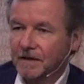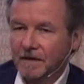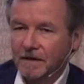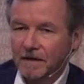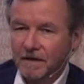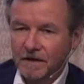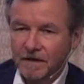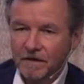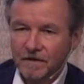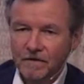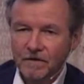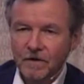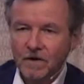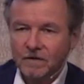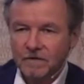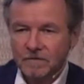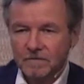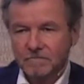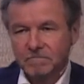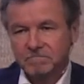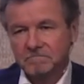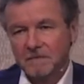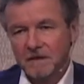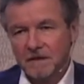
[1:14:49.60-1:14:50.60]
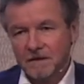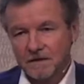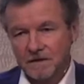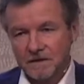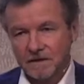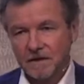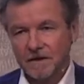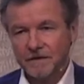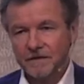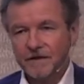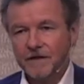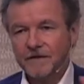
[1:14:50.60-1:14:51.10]
and not,
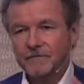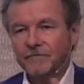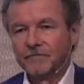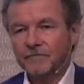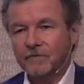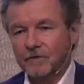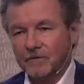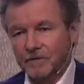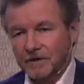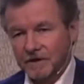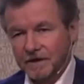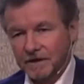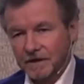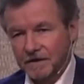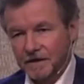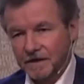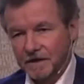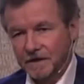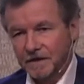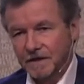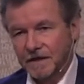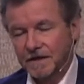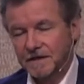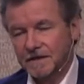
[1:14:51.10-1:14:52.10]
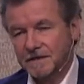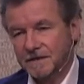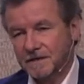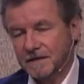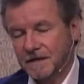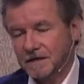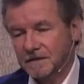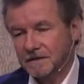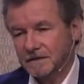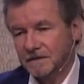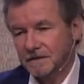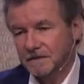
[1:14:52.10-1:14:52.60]
and therefore the, the case
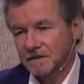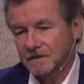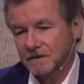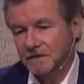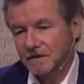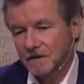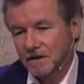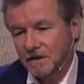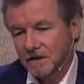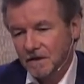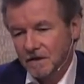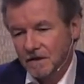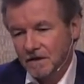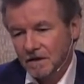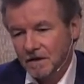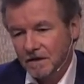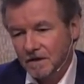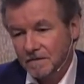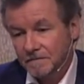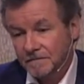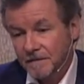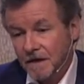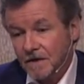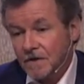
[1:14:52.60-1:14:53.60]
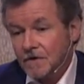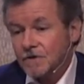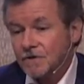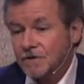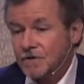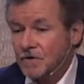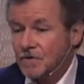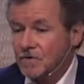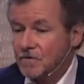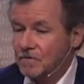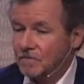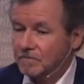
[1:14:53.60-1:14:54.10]
studies. Um,
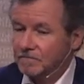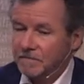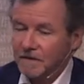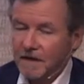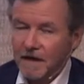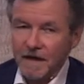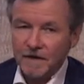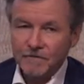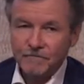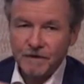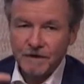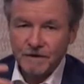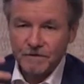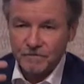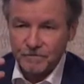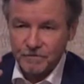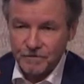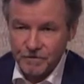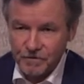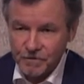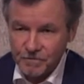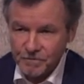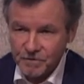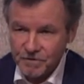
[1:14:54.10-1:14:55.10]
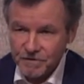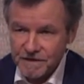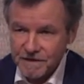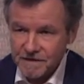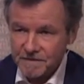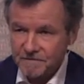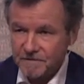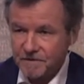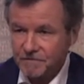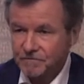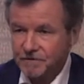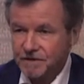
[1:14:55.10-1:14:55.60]
so I went to new
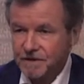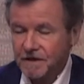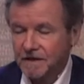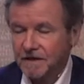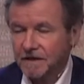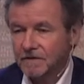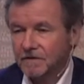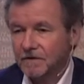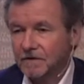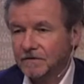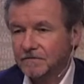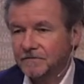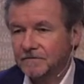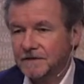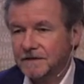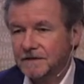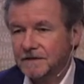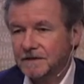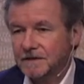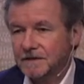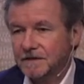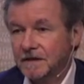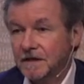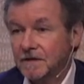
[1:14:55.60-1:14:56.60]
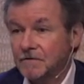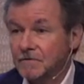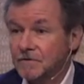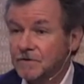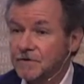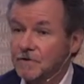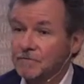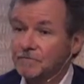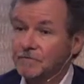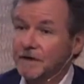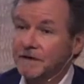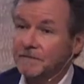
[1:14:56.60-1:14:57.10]
museums which I had not visited. I
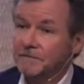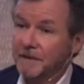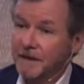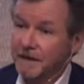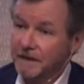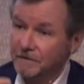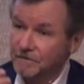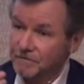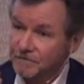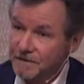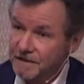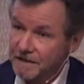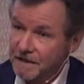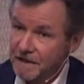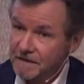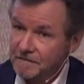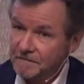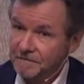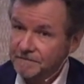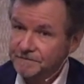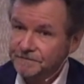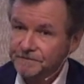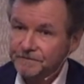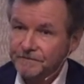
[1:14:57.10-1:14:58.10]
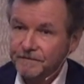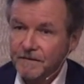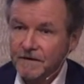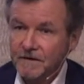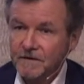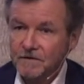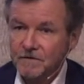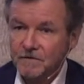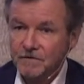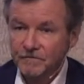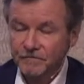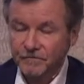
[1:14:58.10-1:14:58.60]
also went back to some.
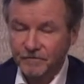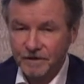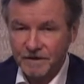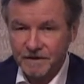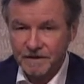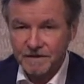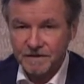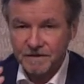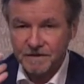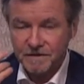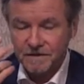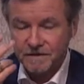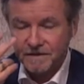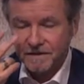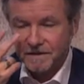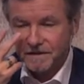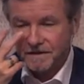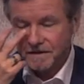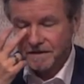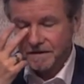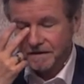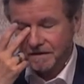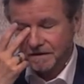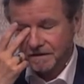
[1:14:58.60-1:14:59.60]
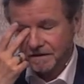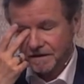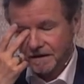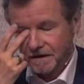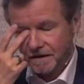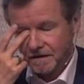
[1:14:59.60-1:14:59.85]
So for instance, the, the